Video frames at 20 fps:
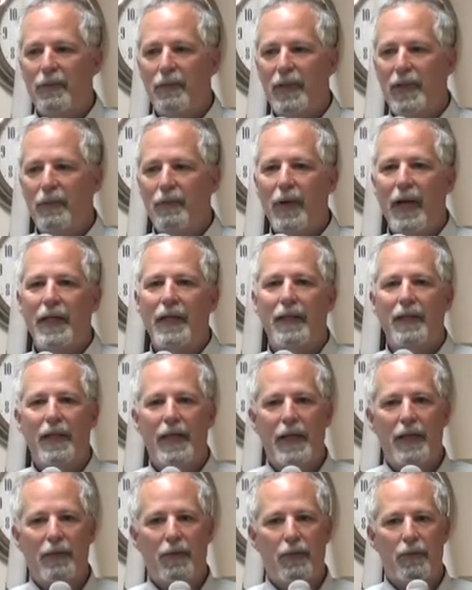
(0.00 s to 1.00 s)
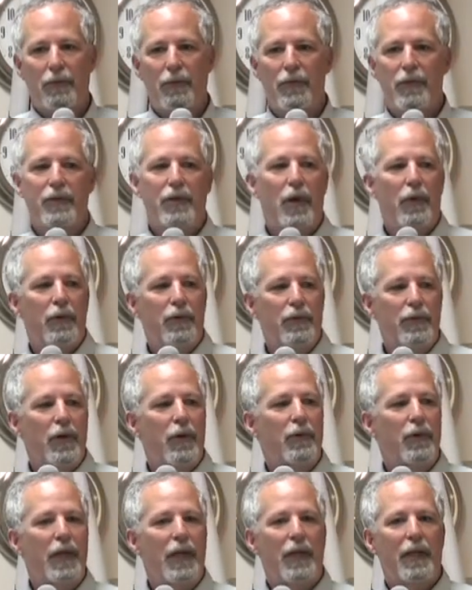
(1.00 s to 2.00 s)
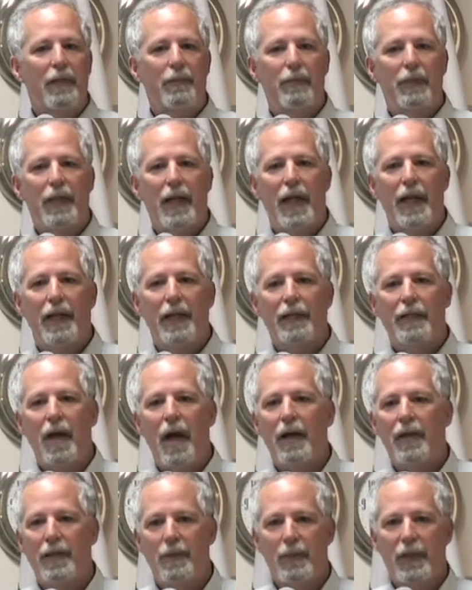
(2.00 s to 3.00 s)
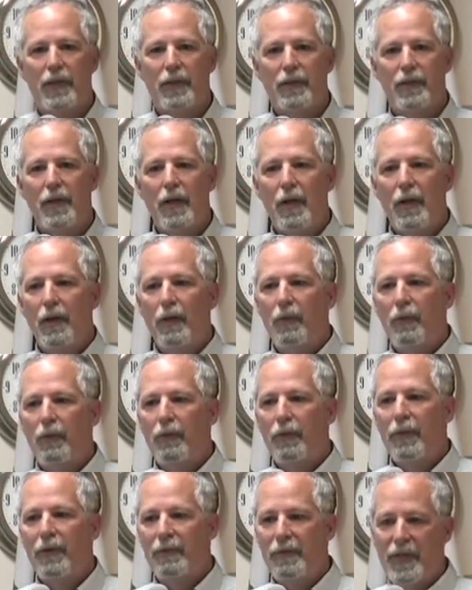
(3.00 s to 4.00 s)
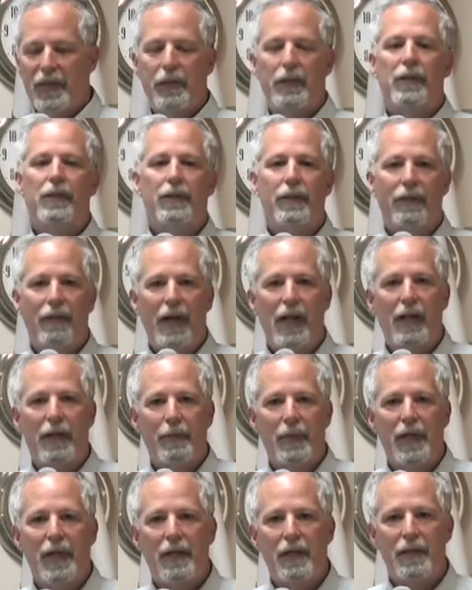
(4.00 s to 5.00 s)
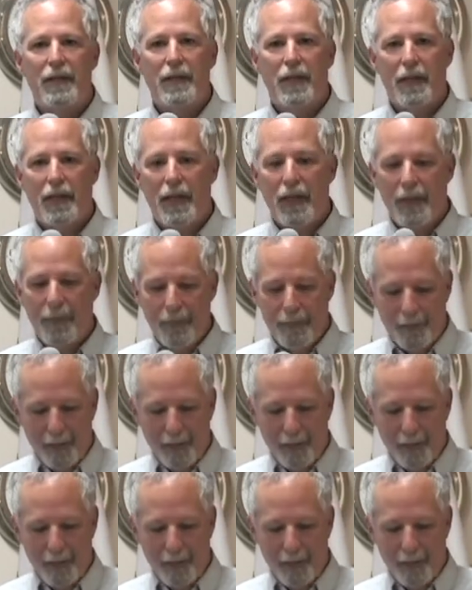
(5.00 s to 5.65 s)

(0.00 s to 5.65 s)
We regulate through the zoning and planning documents the physical development of the city.